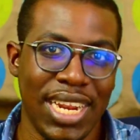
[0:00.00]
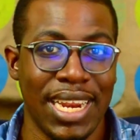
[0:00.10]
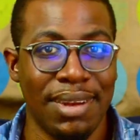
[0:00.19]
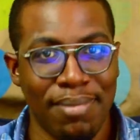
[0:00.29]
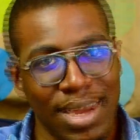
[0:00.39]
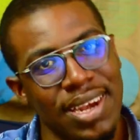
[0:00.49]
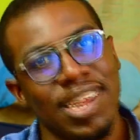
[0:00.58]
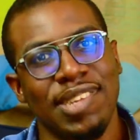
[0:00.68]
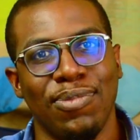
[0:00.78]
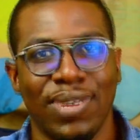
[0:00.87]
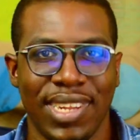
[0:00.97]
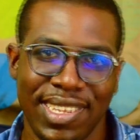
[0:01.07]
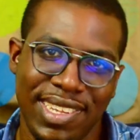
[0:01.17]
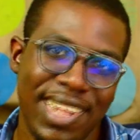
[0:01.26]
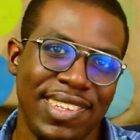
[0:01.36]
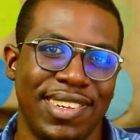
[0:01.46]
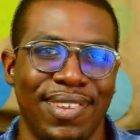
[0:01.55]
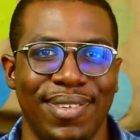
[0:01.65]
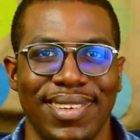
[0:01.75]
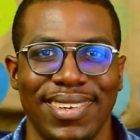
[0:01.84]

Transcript: and in men, there's more testosterone,